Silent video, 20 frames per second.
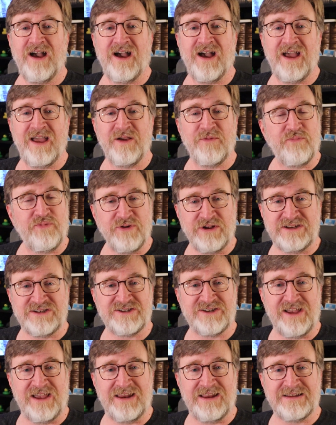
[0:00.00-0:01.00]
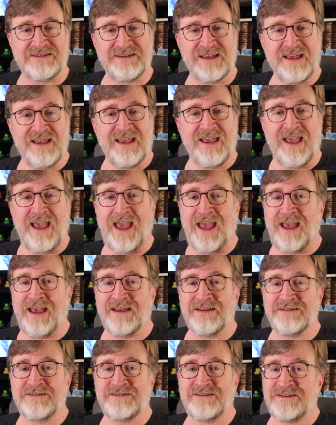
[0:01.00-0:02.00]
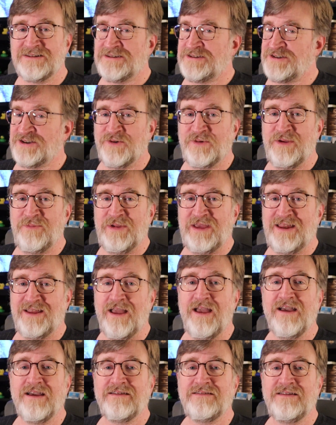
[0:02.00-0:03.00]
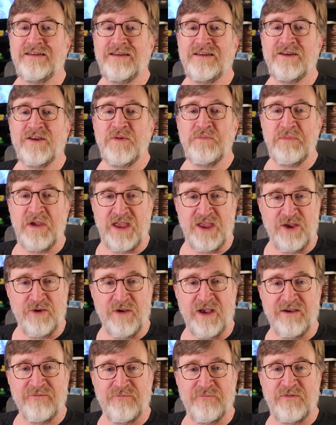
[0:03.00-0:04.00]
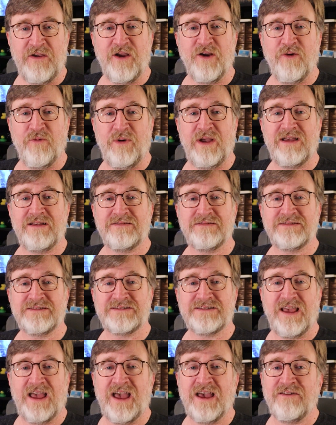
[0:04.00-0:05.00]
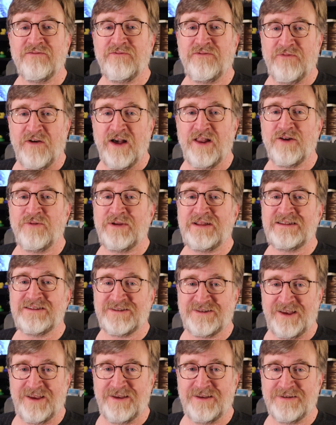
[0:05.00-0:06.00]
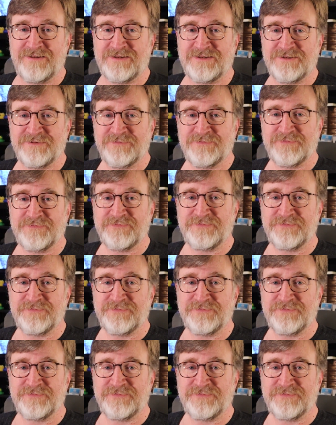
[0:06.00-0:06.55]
I appreciate it, and until we meet again, may you have fair winds and following seas.